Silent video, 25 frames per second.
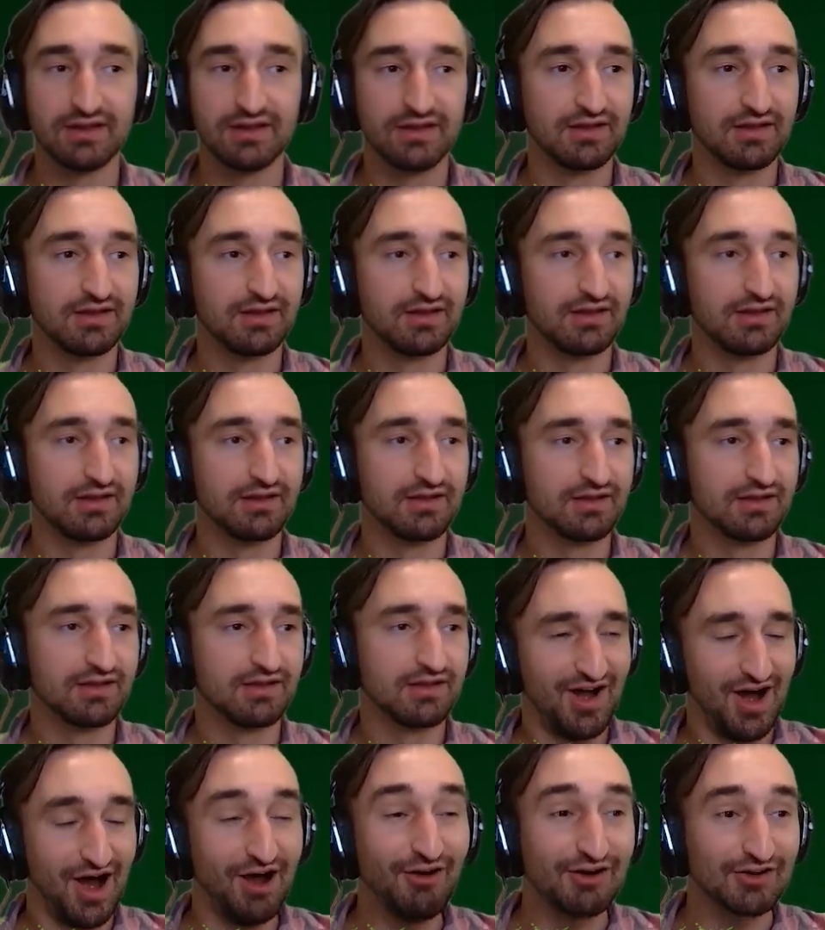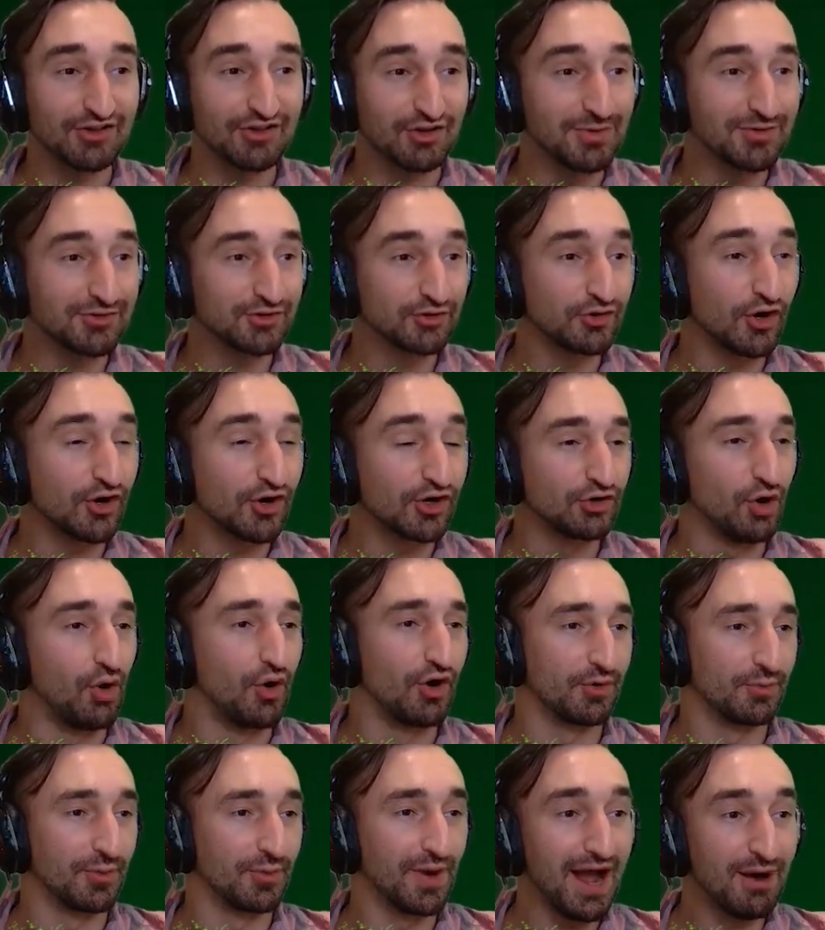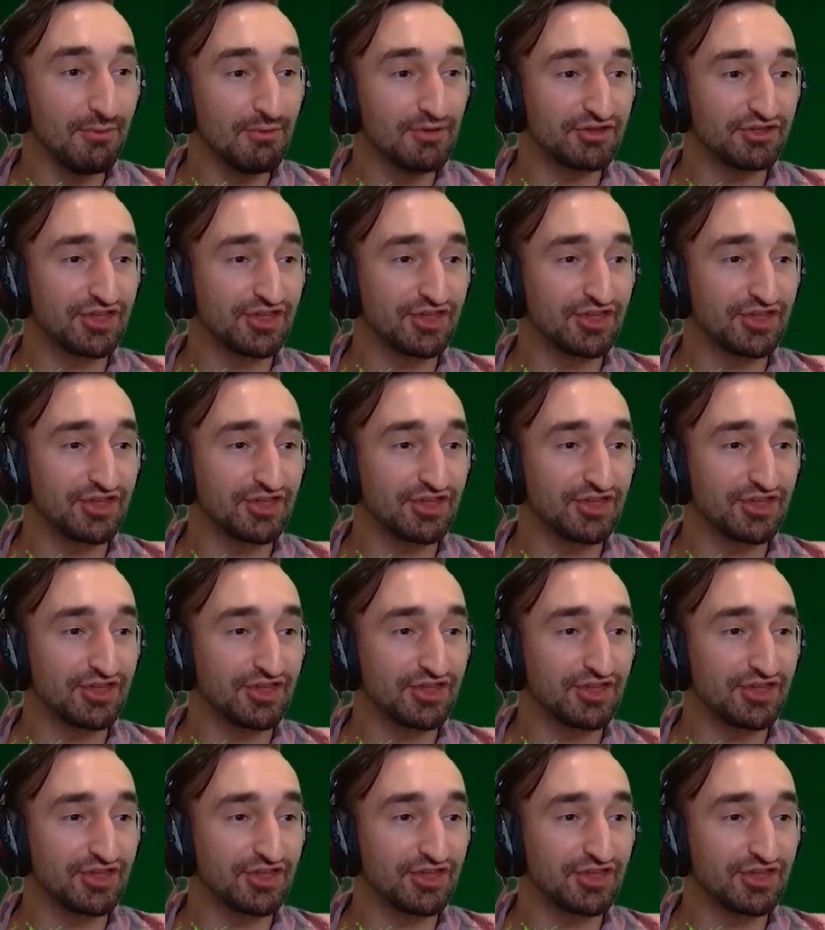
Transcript: all right, so Mr. Dark Lord, what I was